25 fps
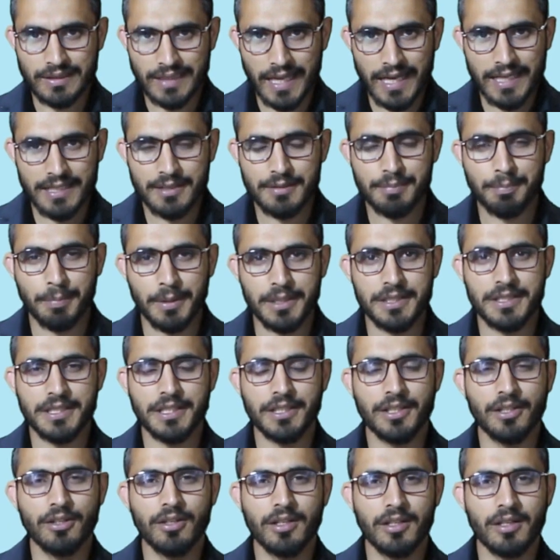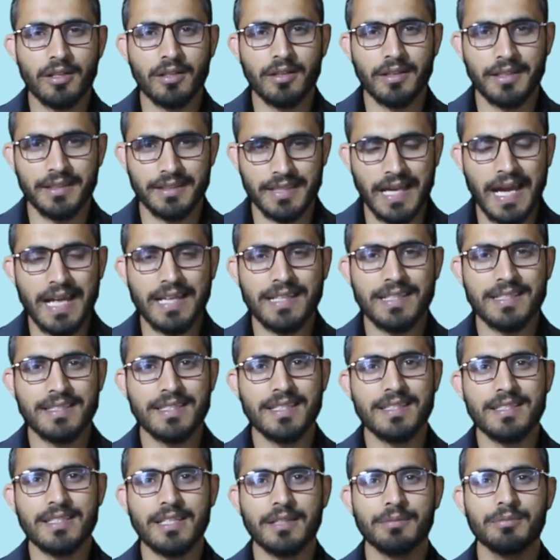that particular
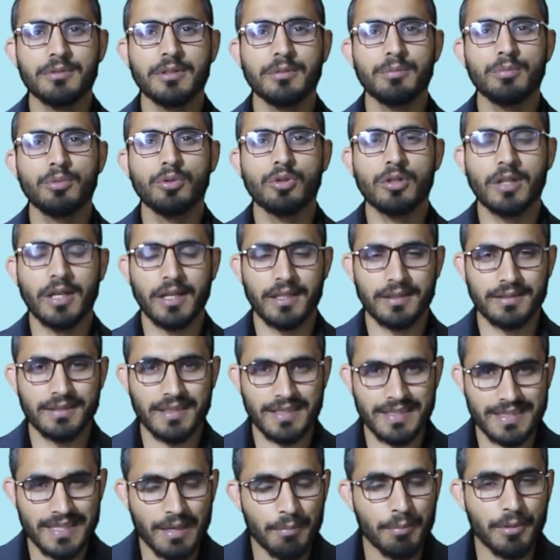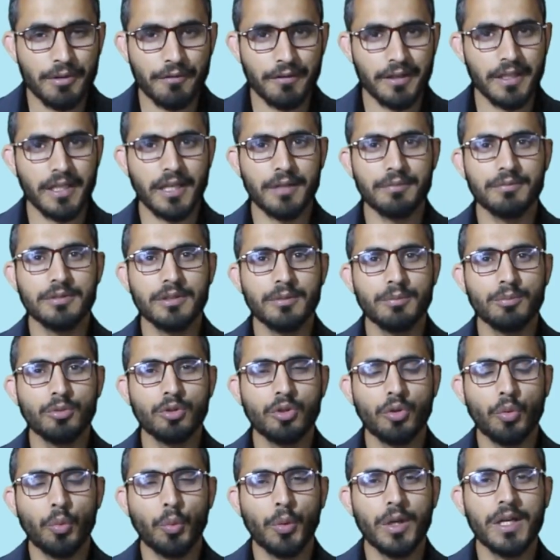analysis of the book or the summary of the
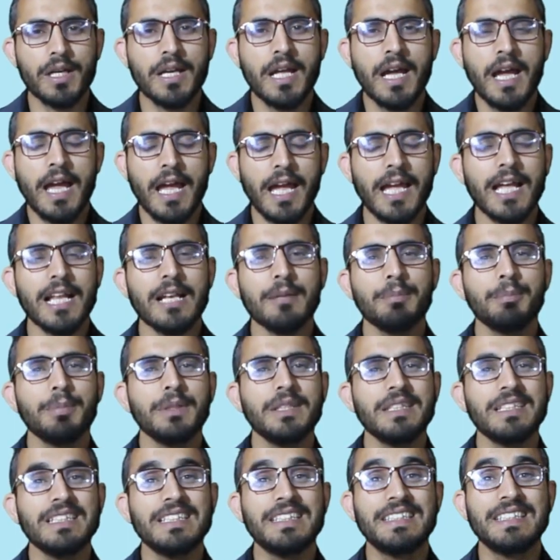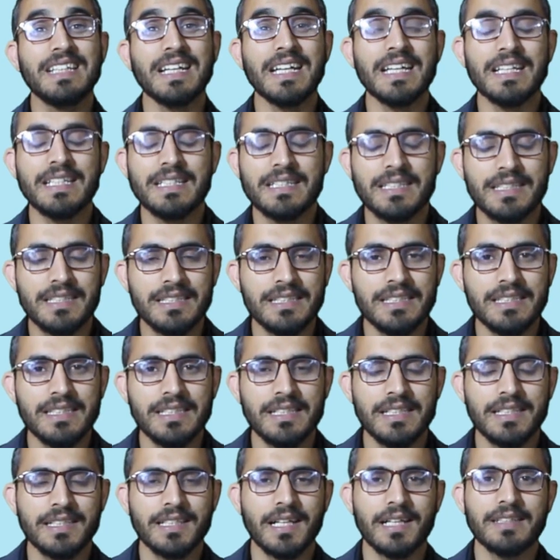book will help in great
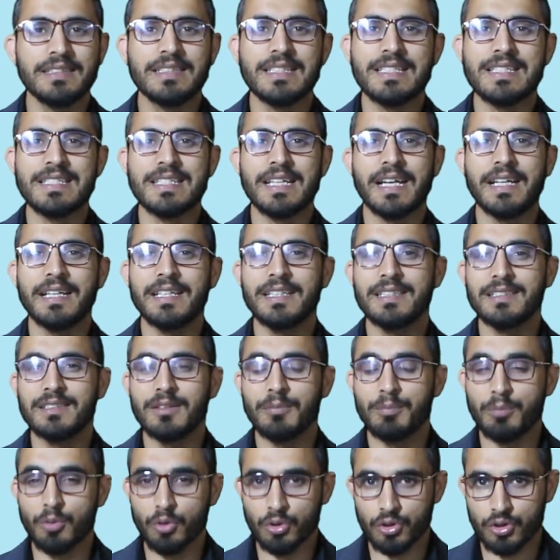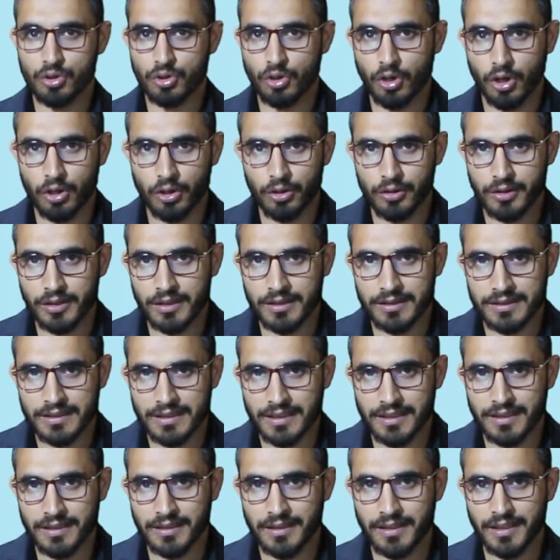deal in understanding the post-colonial
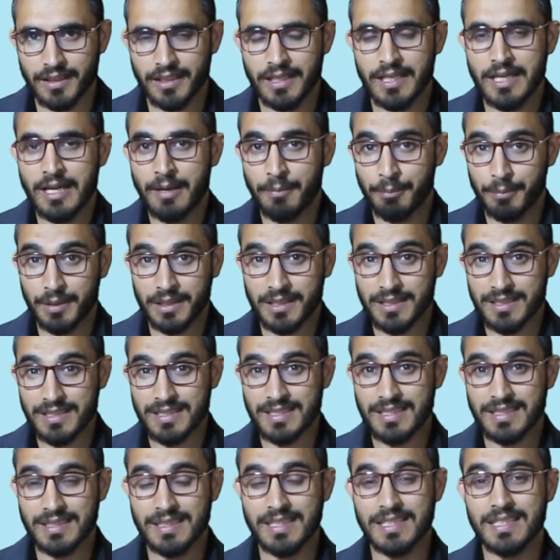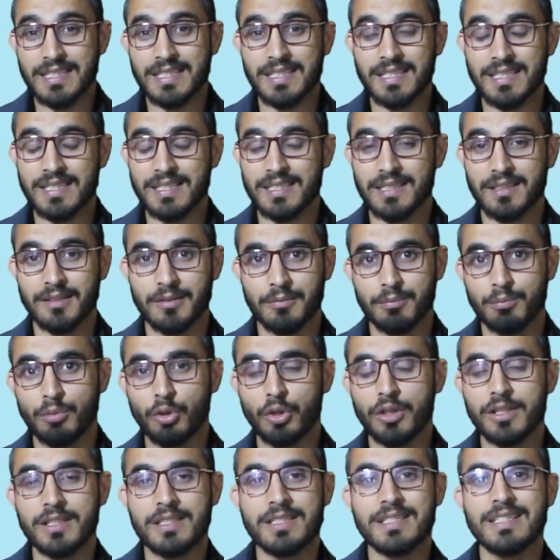theory, because this
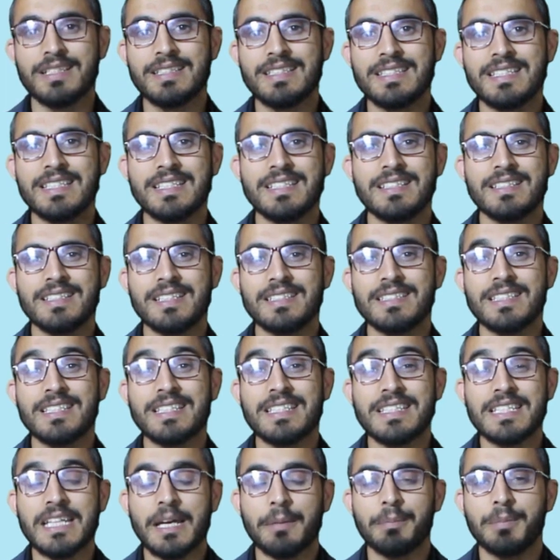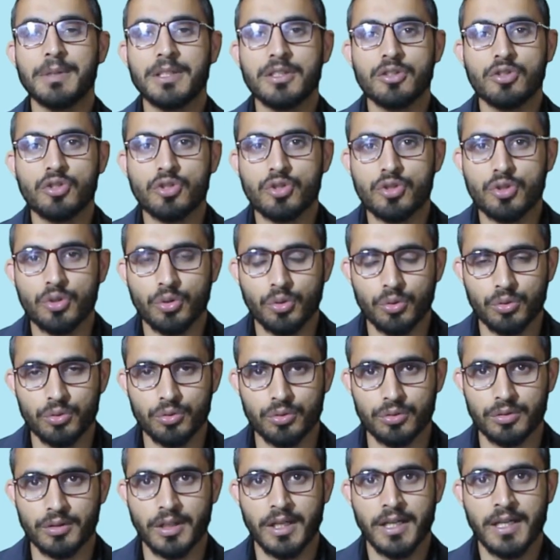book is considered as a stepping
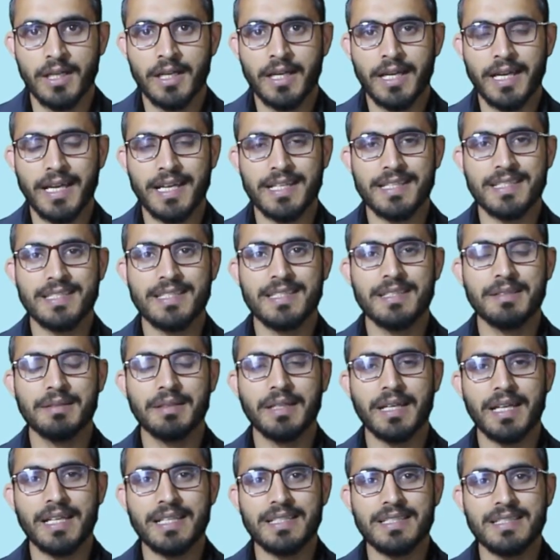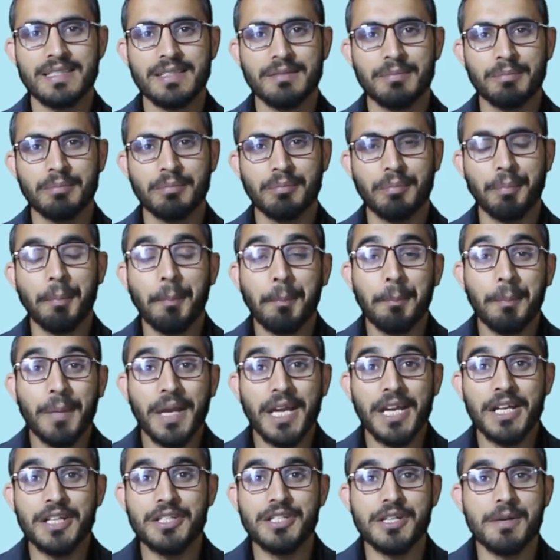stone, as the
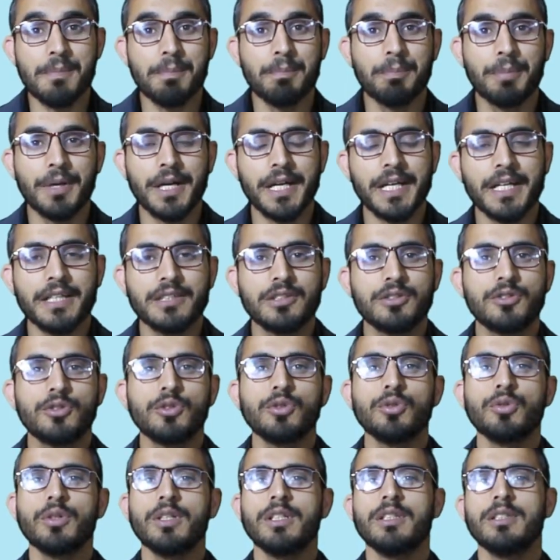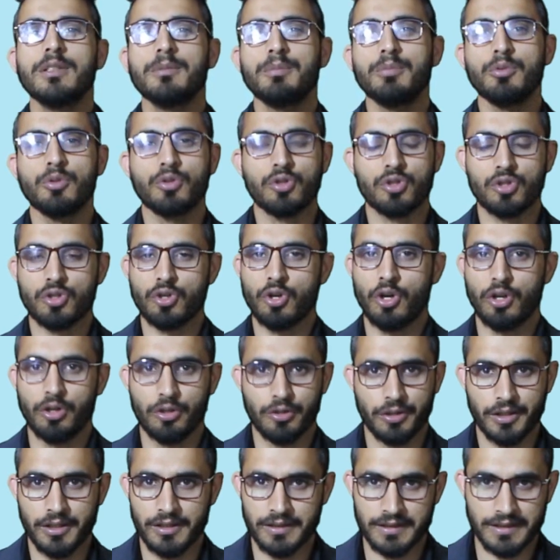major breakthrough in the
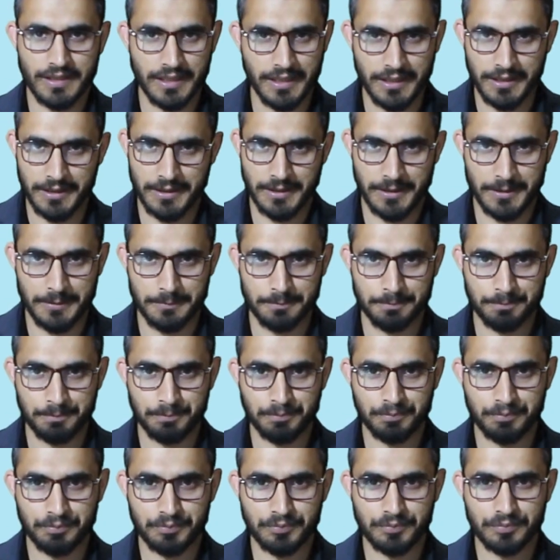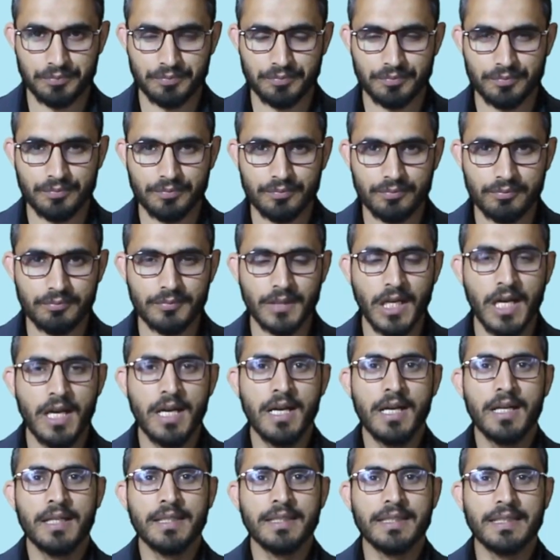post-colonial theory. In
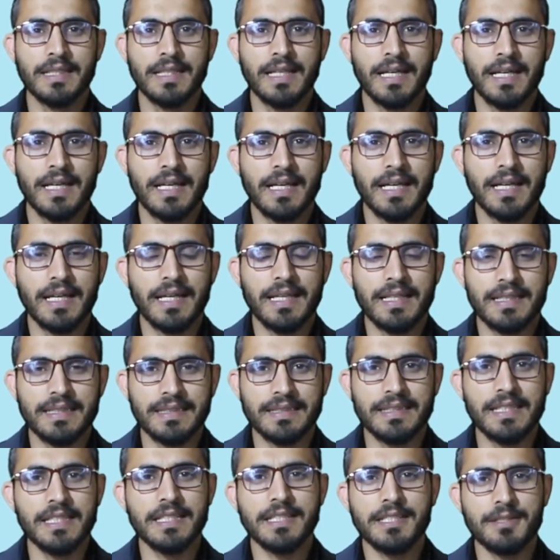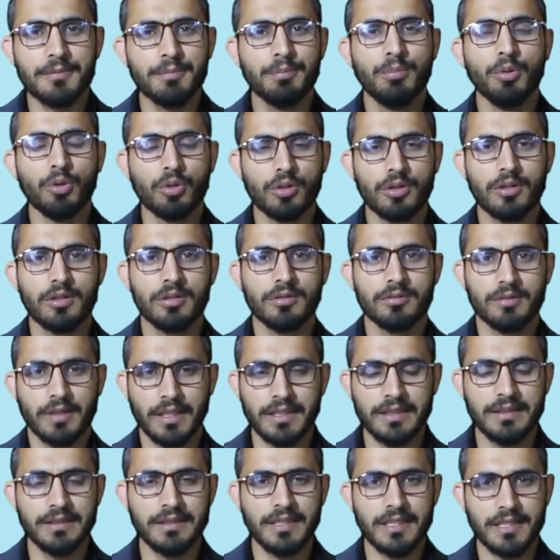this
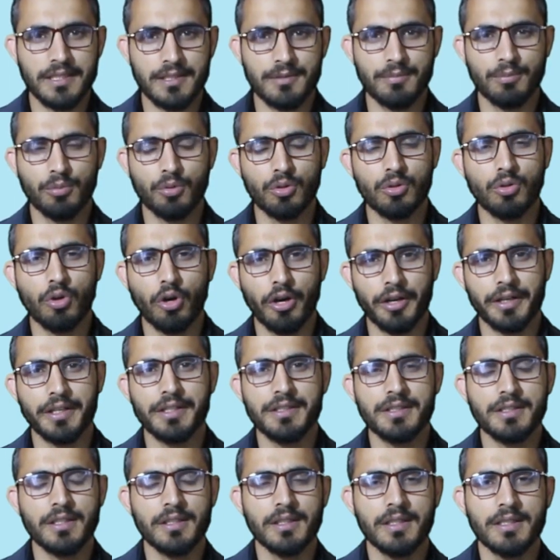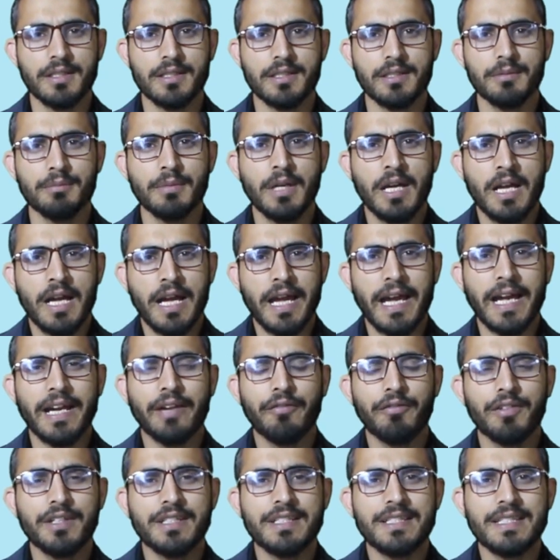book, Orientalism,
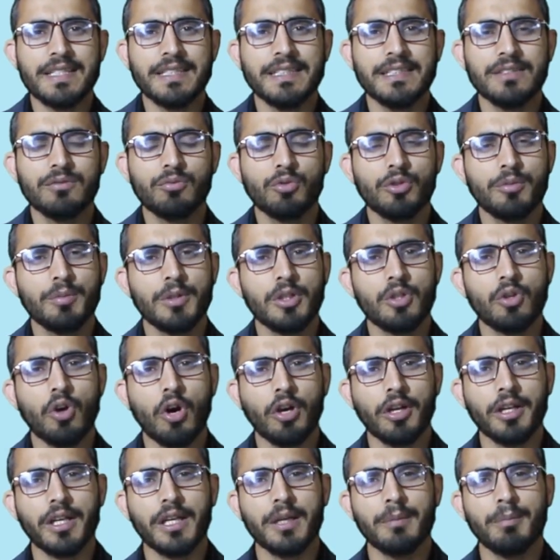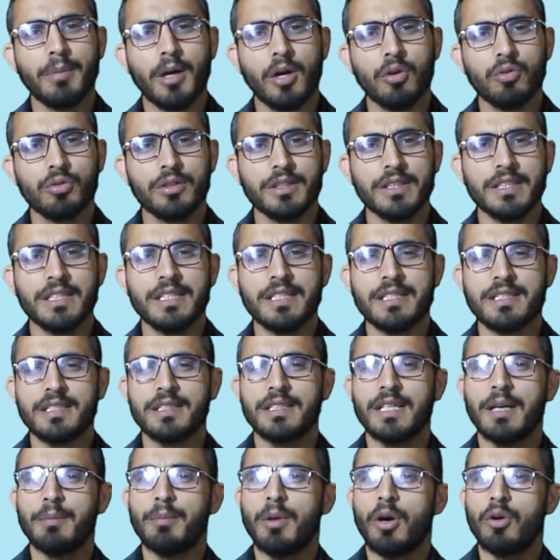EdwardSaid would be talking about
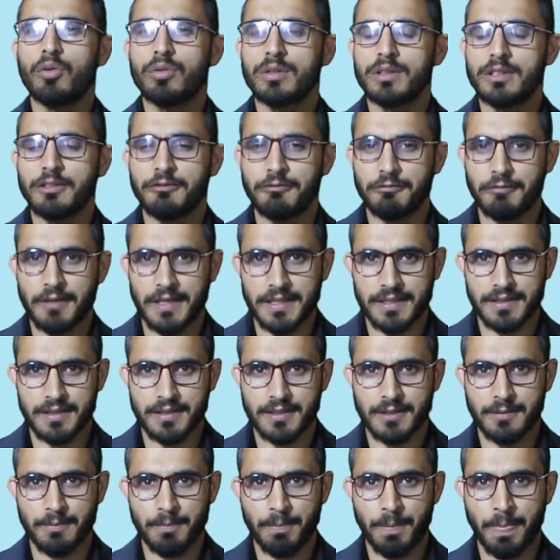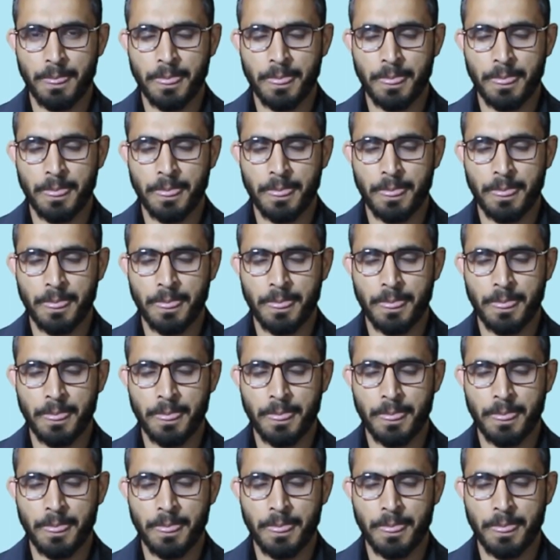East and about the West,